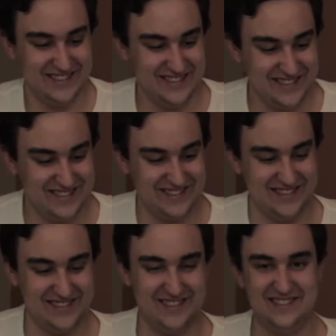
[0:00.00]

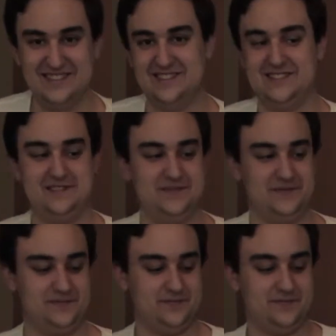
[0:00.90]

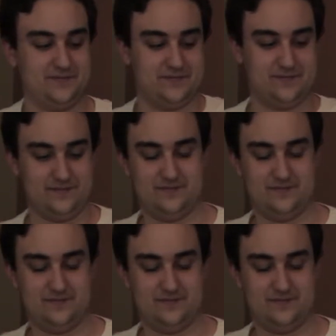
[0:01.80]
The person shown says nothing.